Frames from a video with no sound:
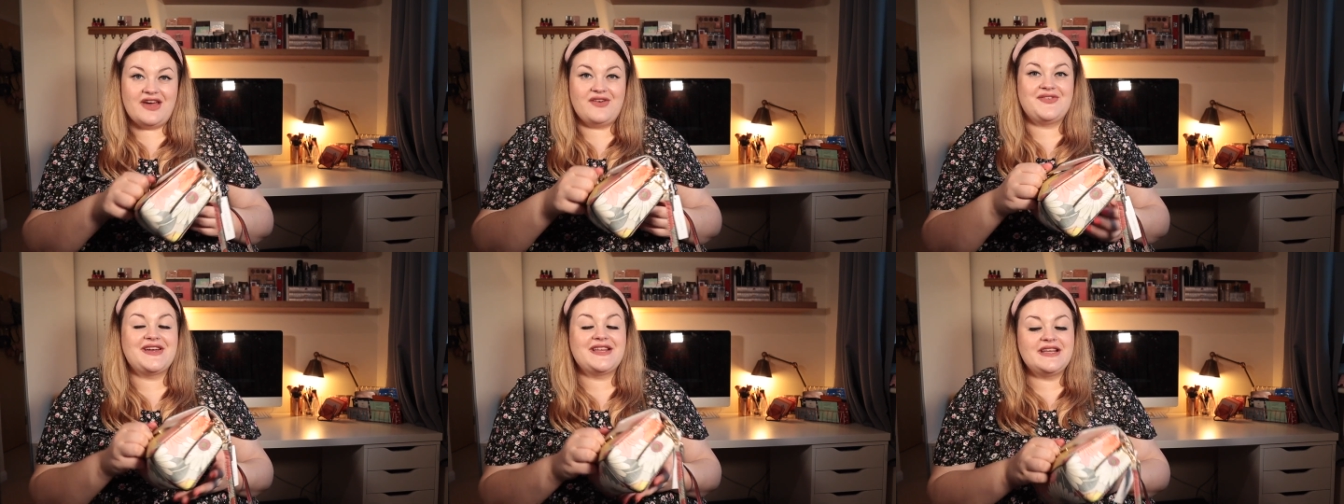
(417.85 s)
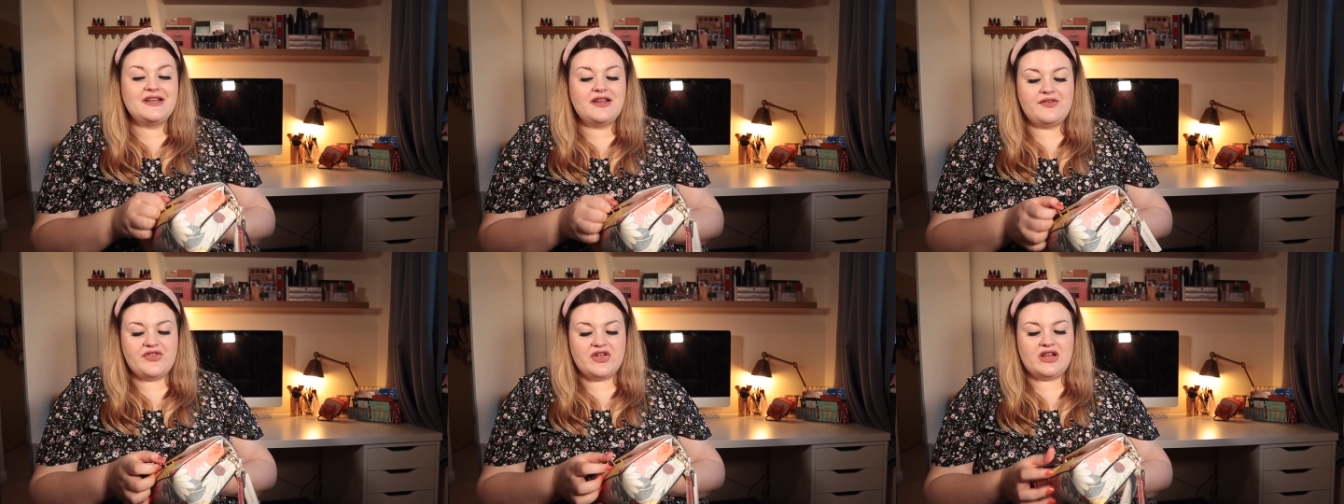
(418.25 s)
I really
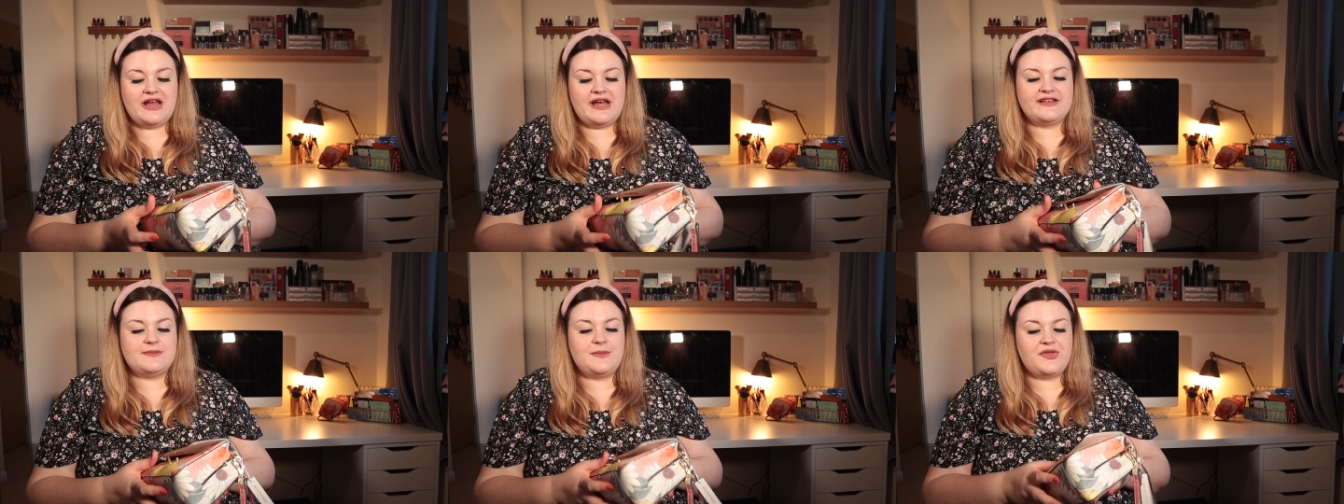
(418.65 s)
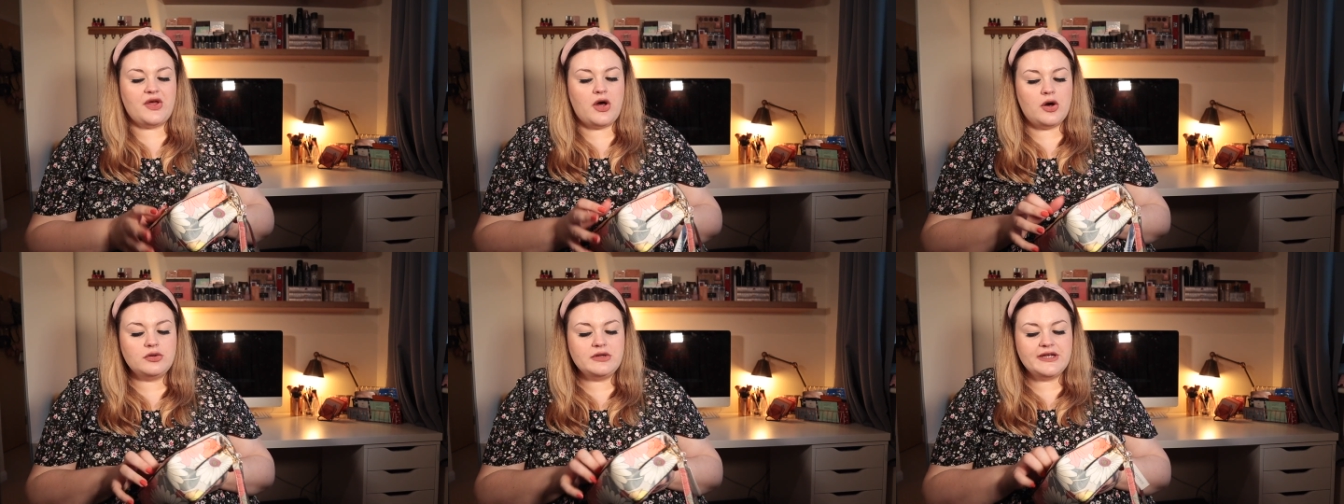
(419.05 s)
love the clasp, but
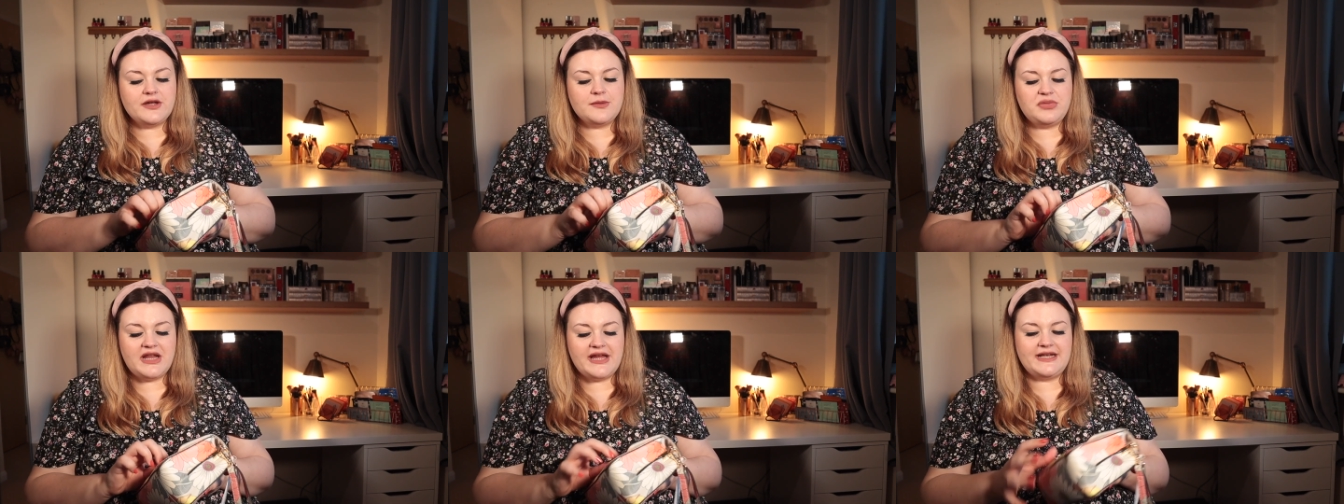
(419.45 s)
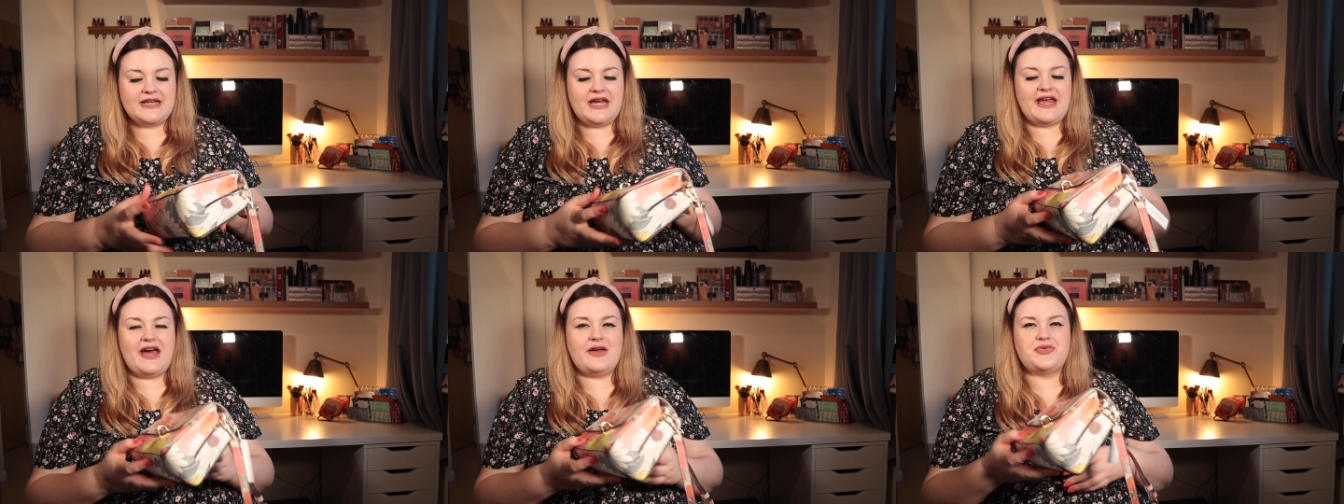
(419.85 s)
the only
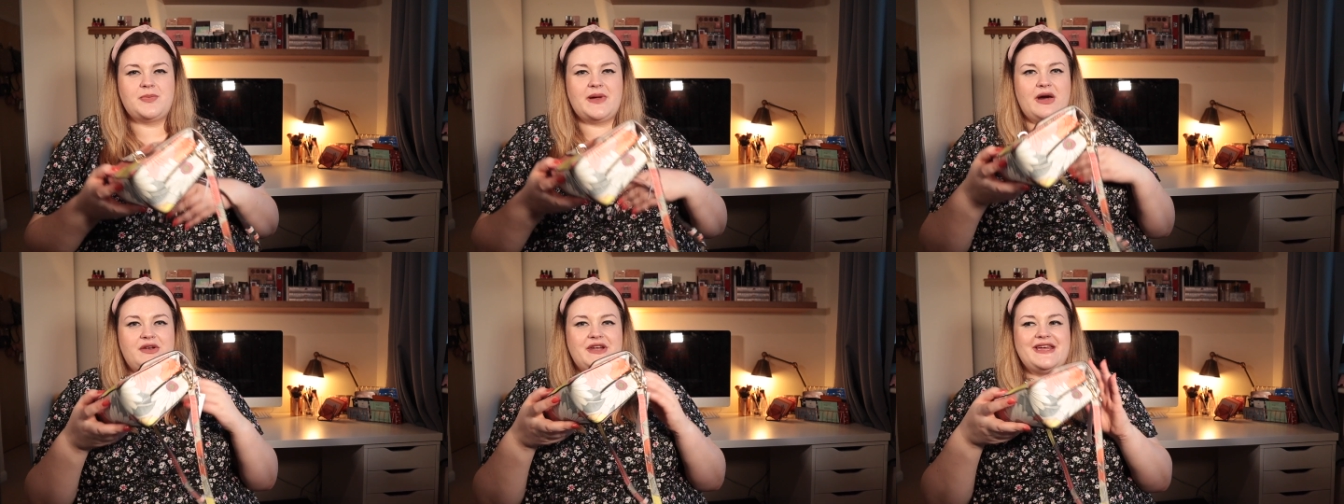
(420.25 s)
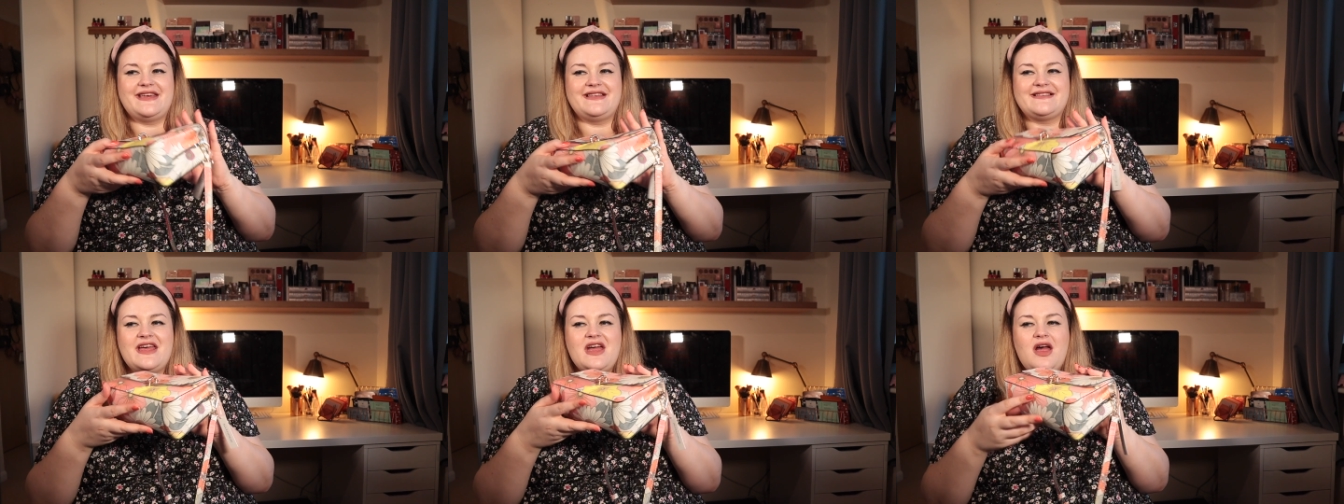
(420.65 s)
complaint I have about it
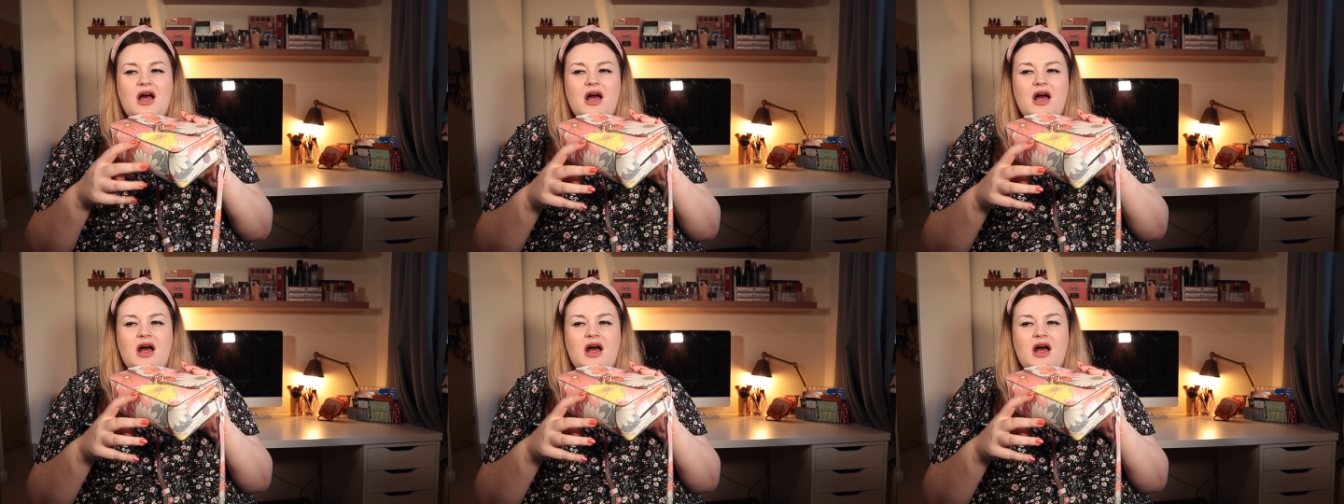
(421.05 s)
is